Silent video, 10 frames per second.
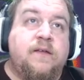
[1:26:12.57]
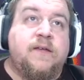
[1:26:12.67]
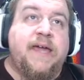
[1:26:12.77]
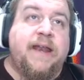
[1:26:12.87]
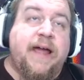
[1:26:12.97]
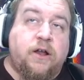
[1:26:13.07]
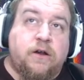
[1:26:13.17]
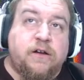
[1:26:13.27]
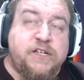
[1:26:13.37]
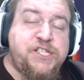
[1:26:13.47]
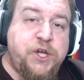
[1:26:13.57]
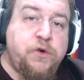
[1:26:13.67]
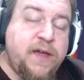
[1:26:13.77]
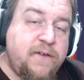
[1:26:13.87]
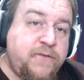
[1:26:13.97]
Can I urge
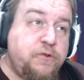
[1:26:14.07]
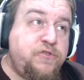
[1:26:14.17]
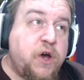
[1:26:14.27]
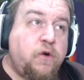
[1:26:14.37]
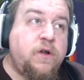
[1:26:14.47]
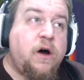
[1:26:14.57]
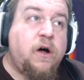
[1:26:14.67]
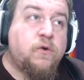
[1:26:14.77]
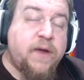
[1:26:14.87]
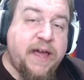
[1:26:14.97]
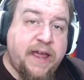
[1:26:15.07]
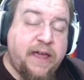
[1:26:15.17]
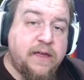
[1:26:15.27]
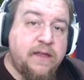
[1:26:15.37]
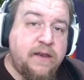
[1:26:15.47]
you, if you don't
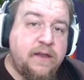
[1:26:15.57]
already,